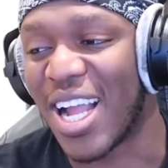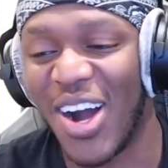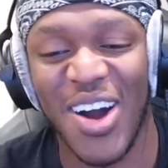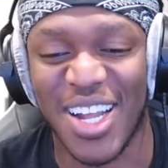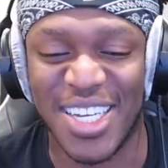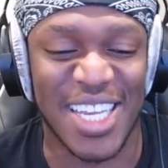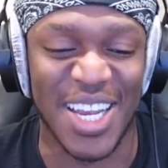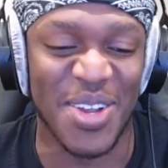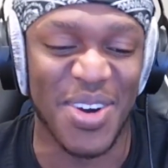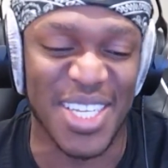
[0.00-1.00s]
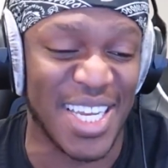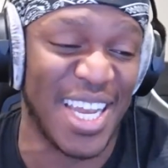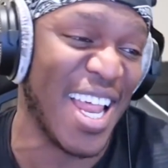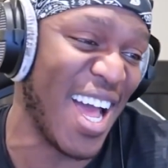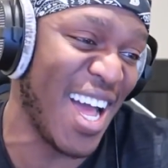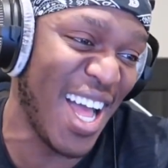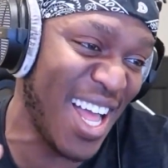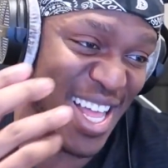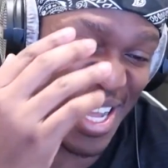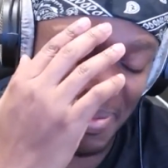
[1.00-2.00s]
I can't continue watching that.
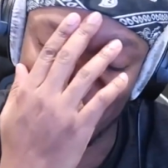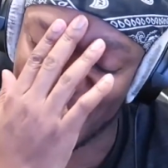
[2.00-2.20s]
I'm